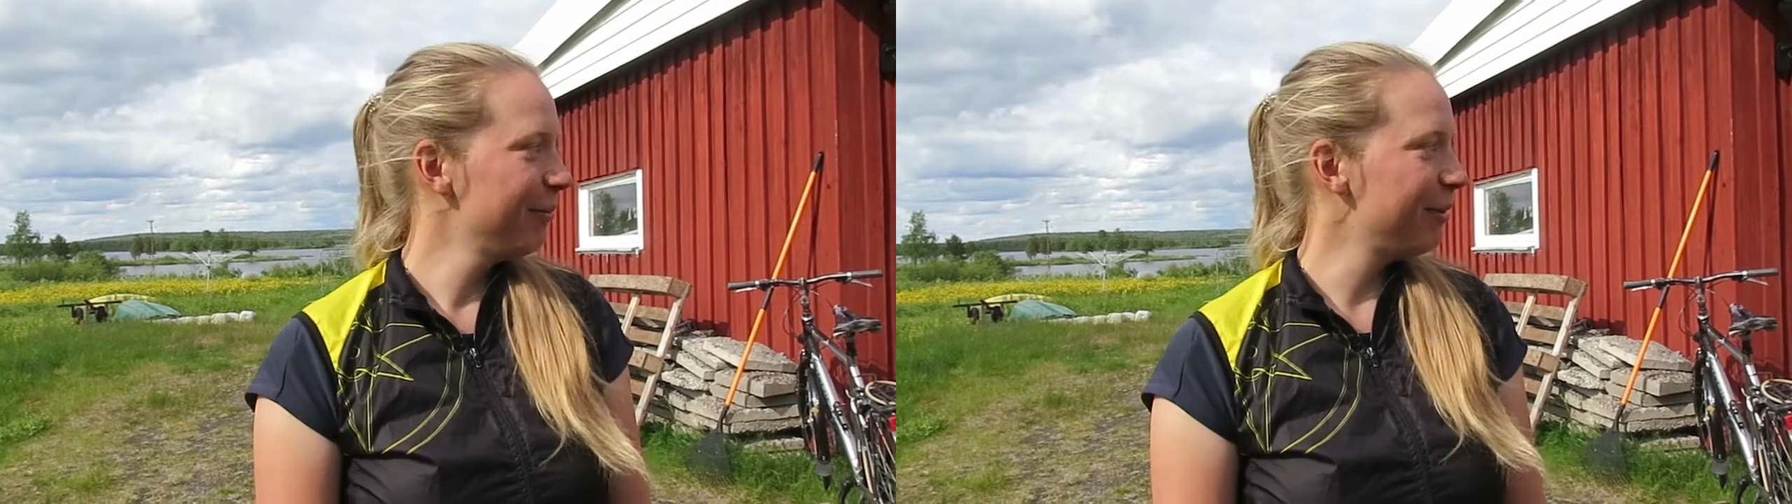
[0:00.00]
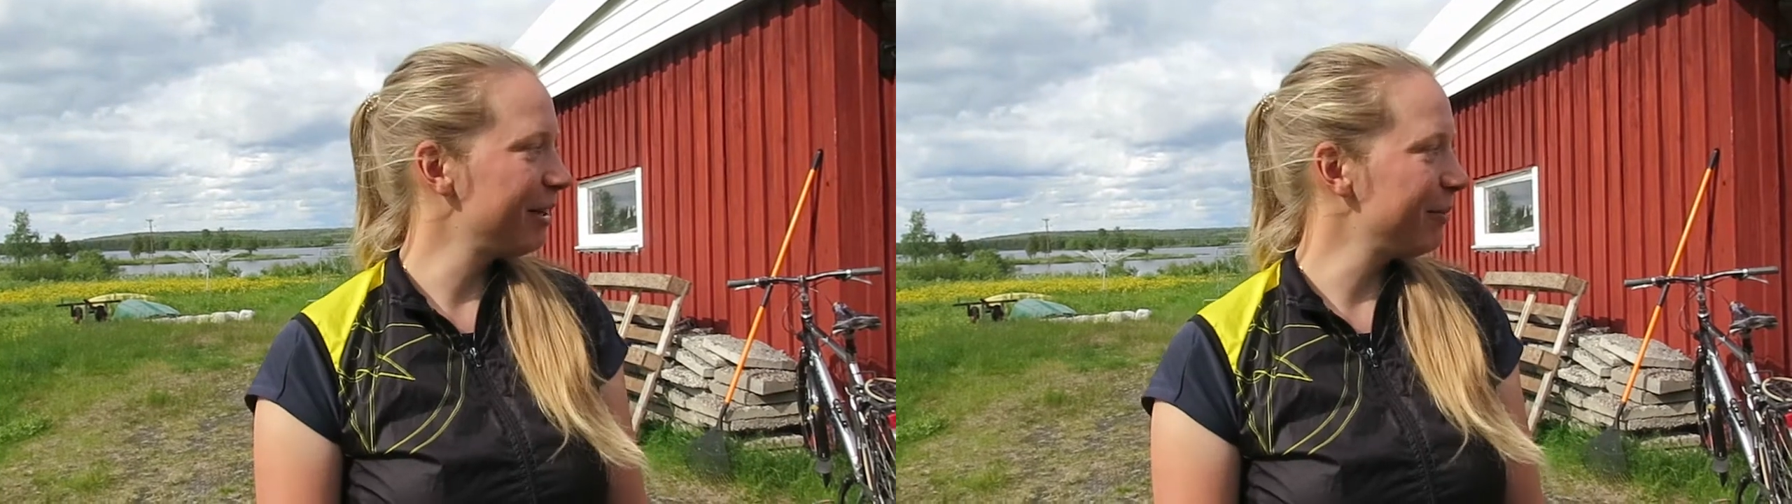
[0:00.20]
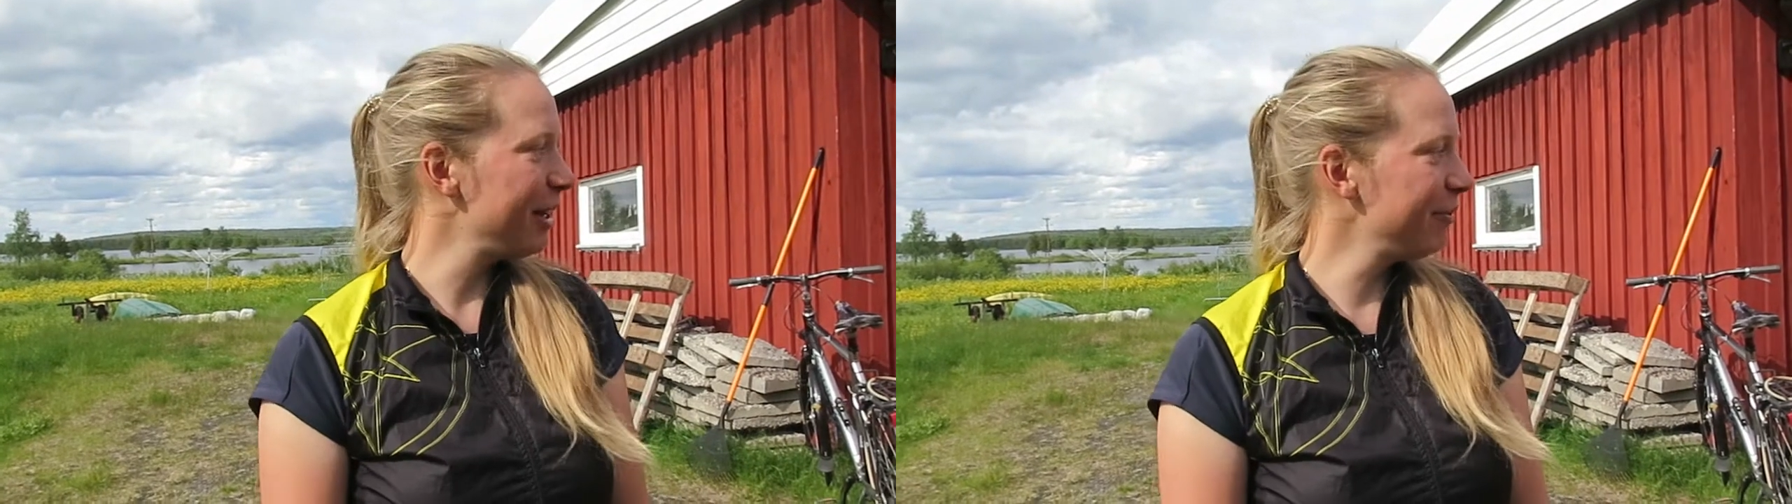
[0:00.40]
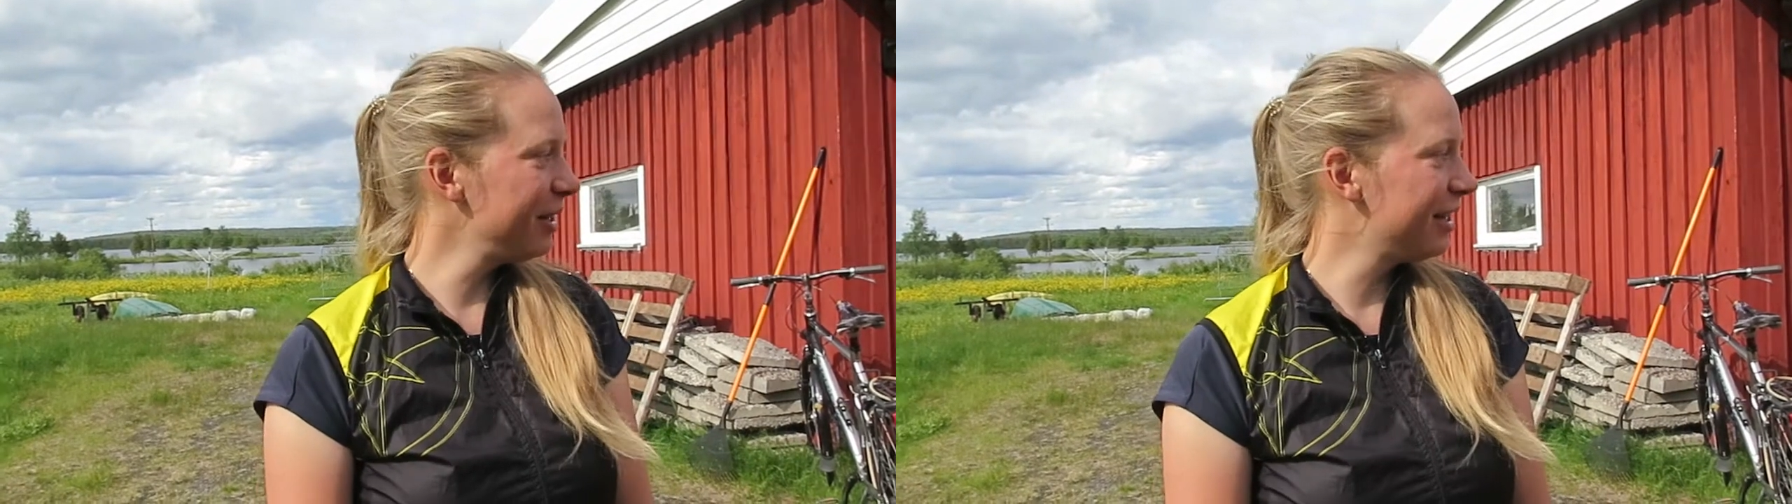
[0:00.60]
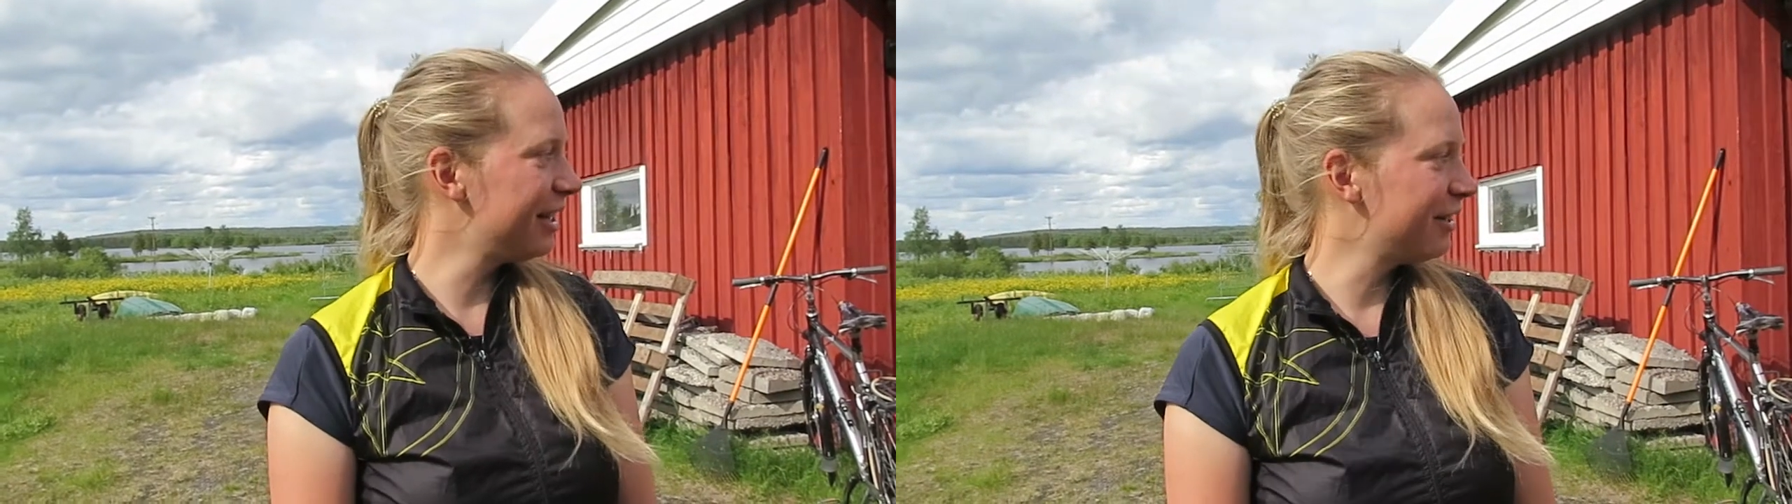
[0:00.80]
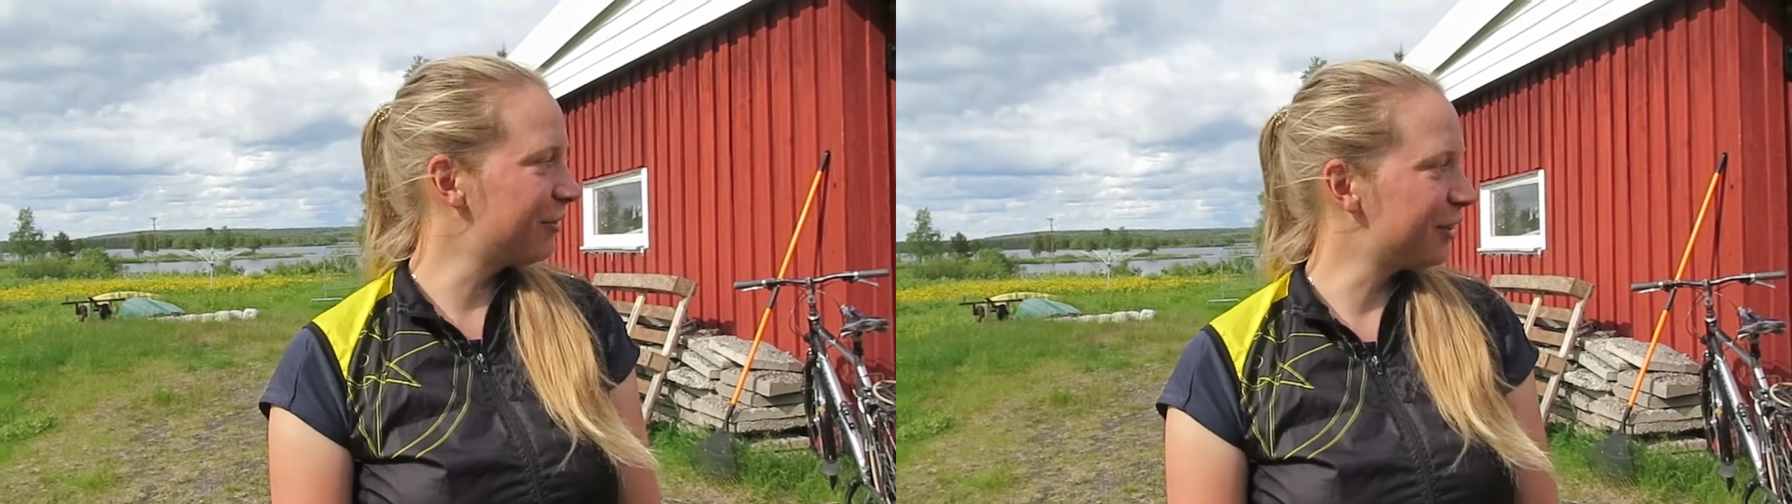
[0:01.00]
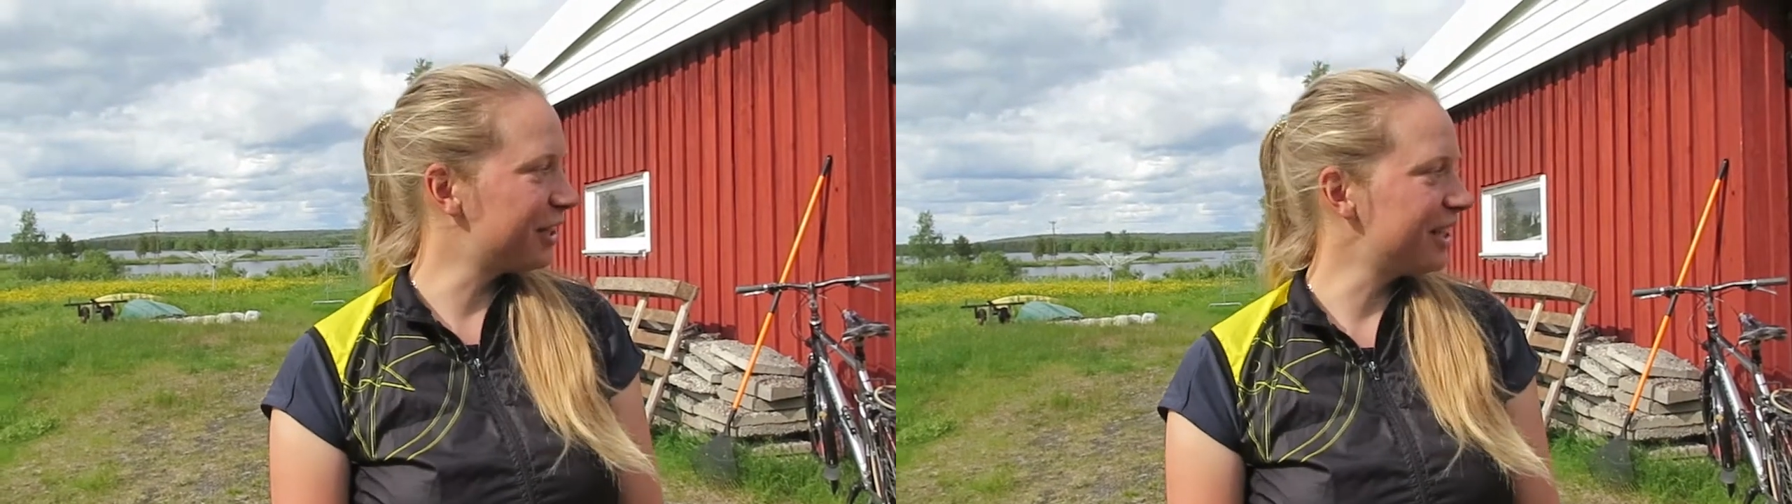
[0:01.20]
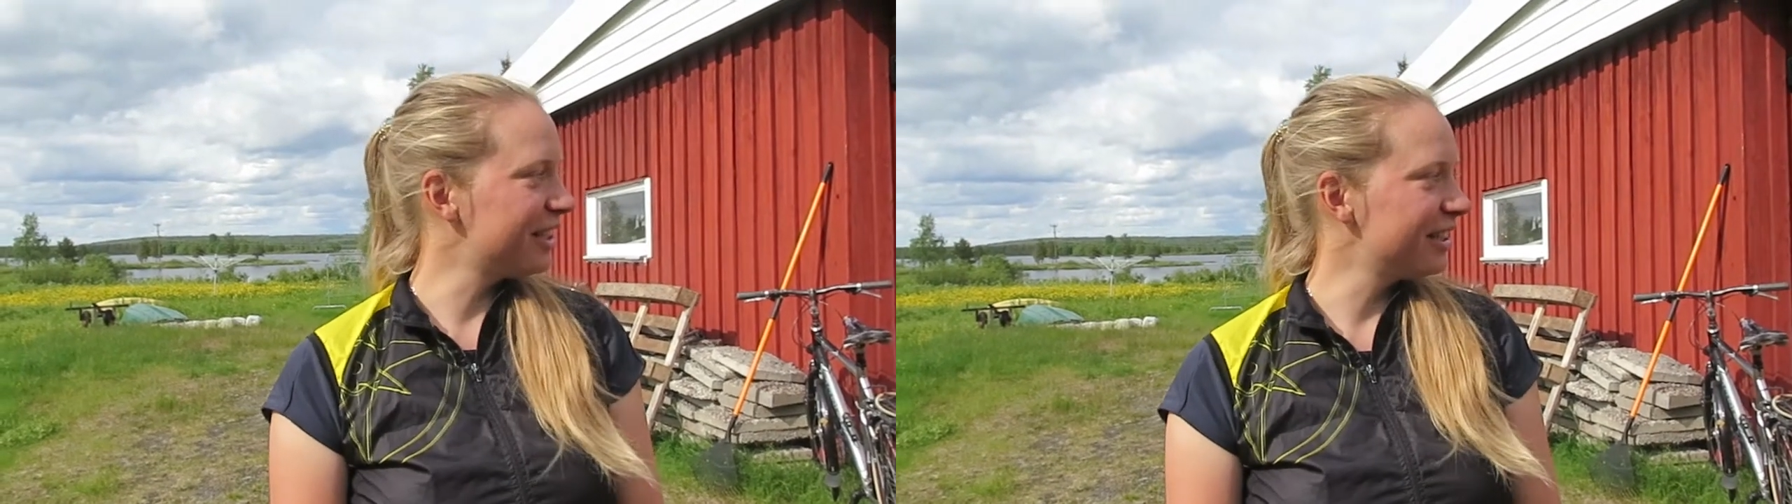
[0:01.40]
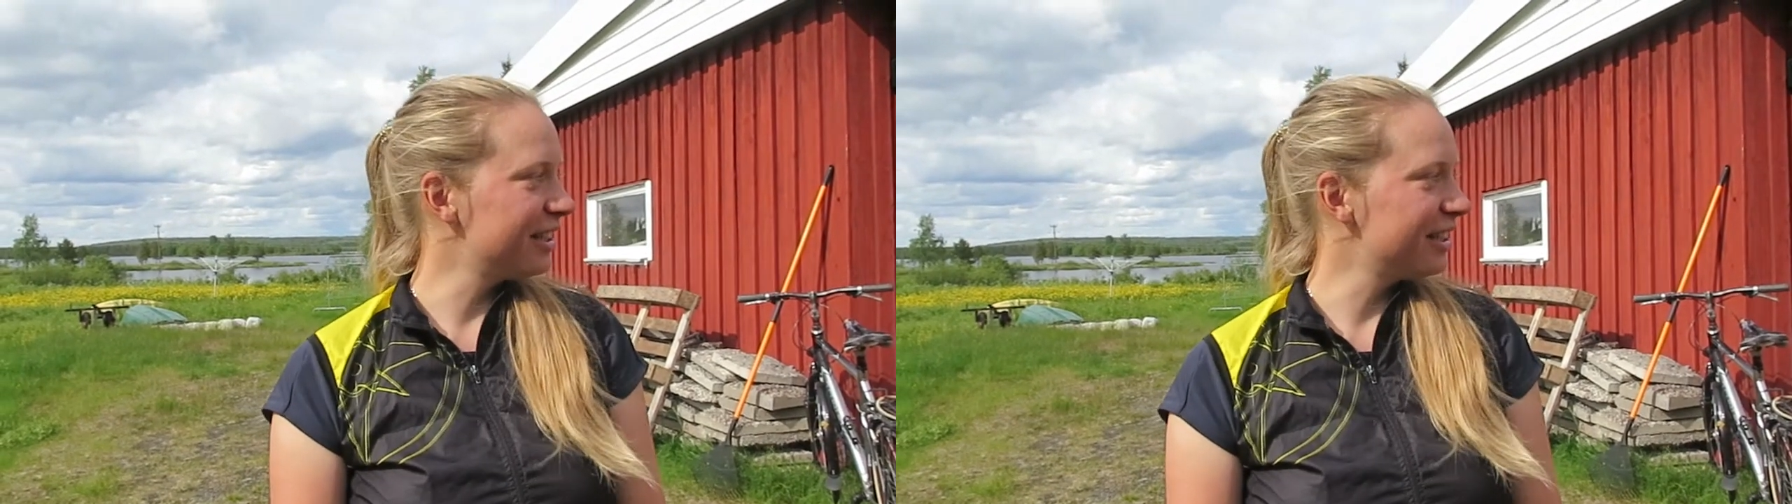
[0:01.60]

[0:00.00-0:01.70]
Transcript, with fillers: but maybe uh, for